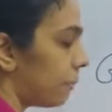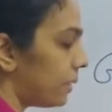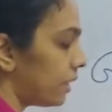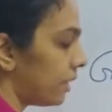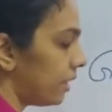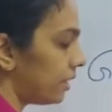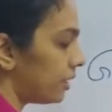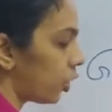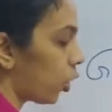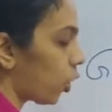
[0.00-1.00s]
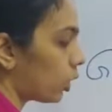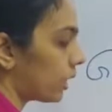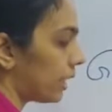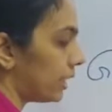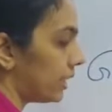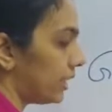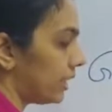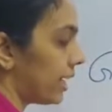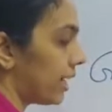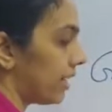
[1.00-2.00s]
B dot
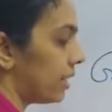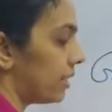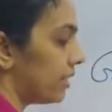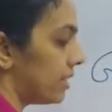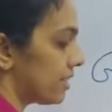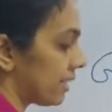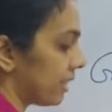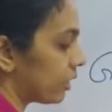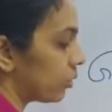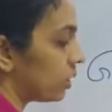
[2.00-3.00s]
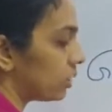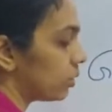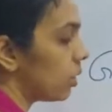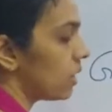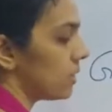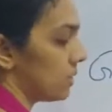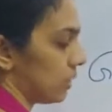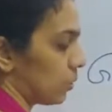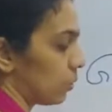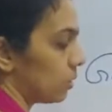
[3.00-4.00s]
dl is equal to
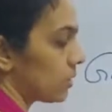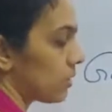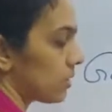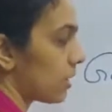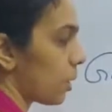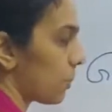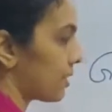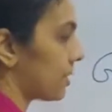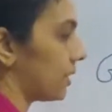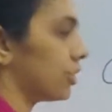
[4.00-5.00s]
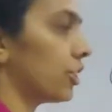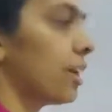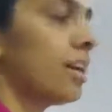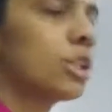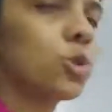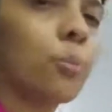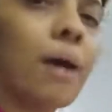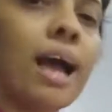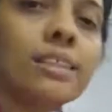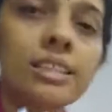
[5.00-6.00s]
0. This is the representation. So
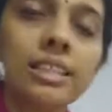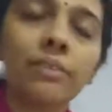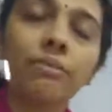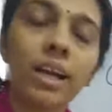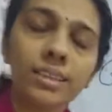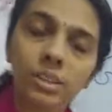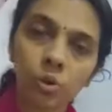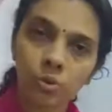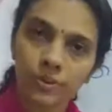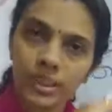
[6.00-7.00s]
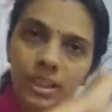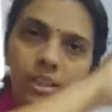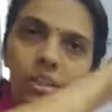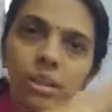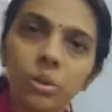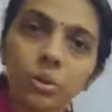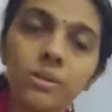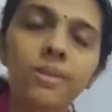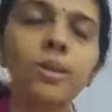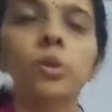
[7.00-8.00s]
magnetic flux over a
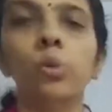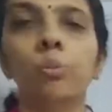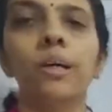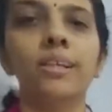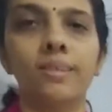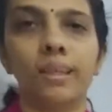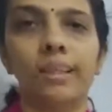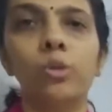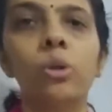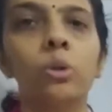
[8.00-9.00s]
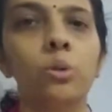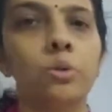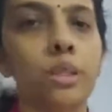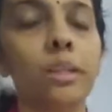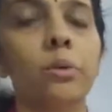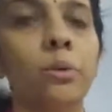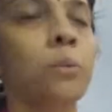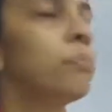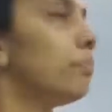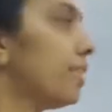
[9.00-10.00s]
closed loop is equal to 0.